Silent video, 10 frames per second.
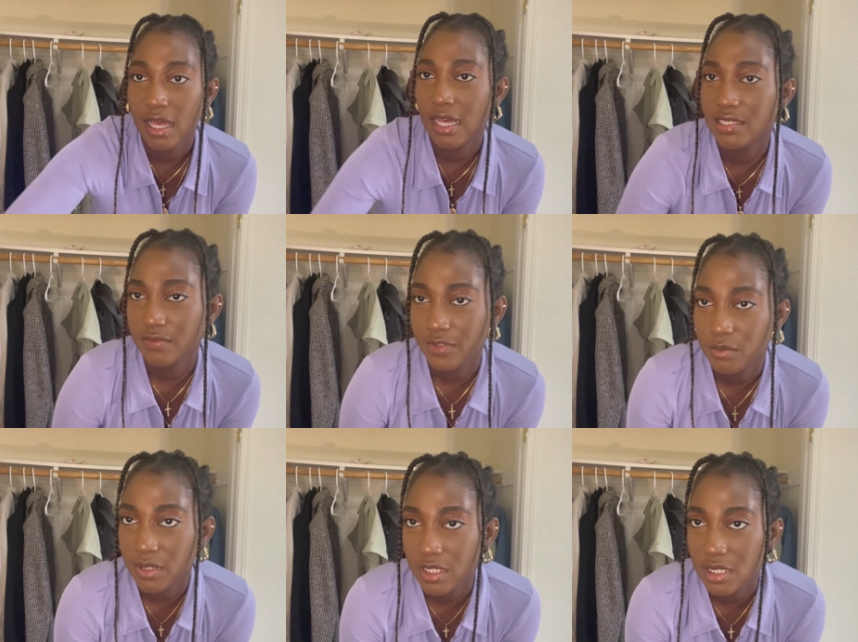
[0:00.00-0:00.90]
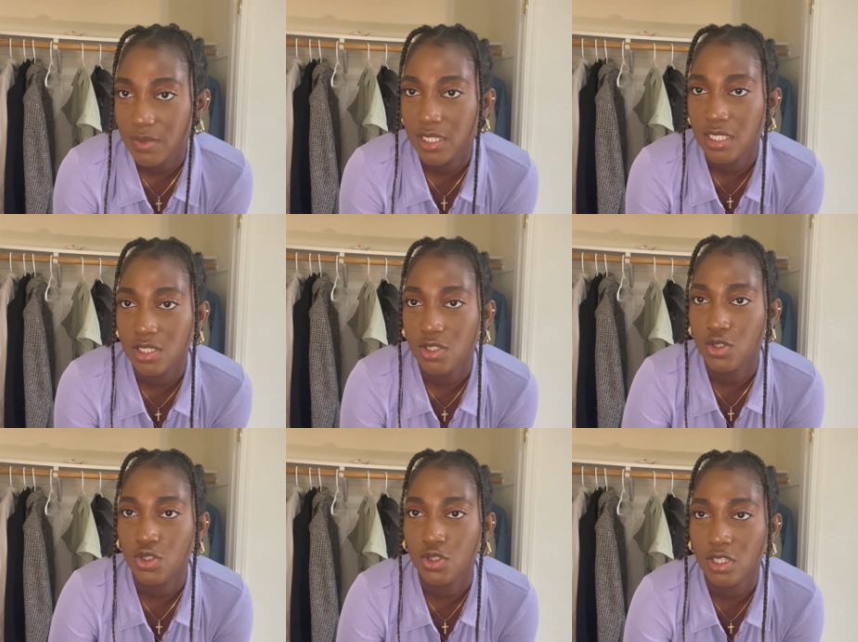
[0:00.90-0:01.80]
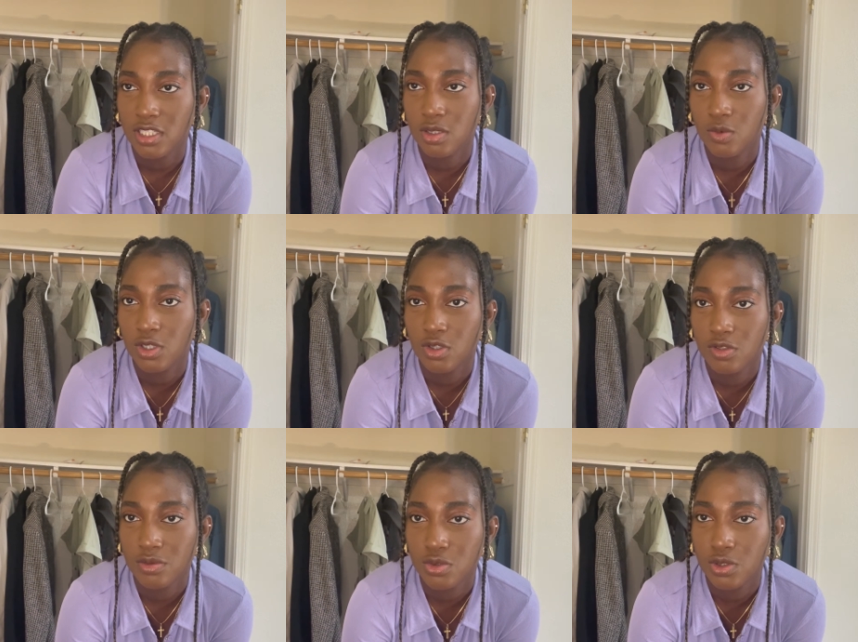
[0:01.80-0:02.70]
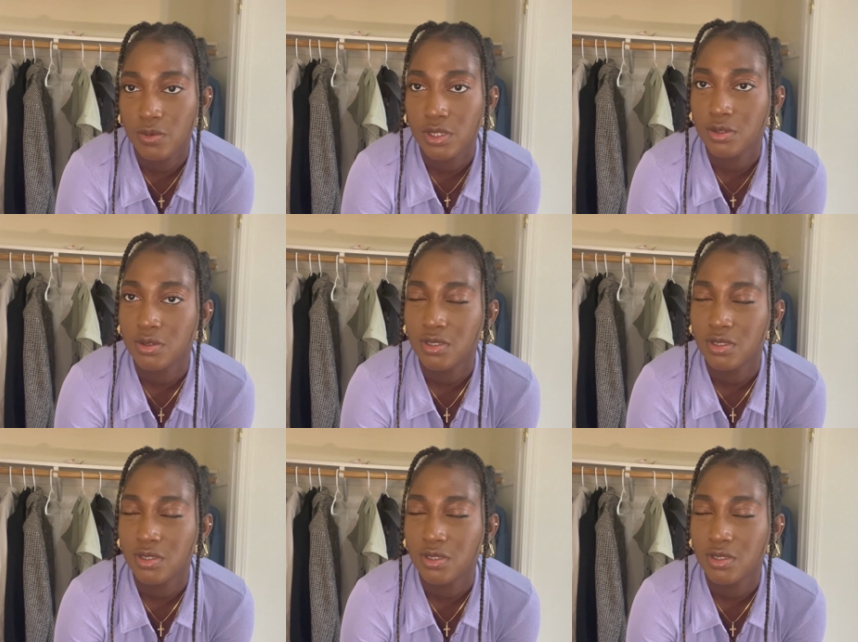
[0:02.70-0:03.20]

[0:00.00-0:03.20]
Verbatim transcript: As I'm filming this, my cousin goes, "You look like the one girl from Scooby Doo."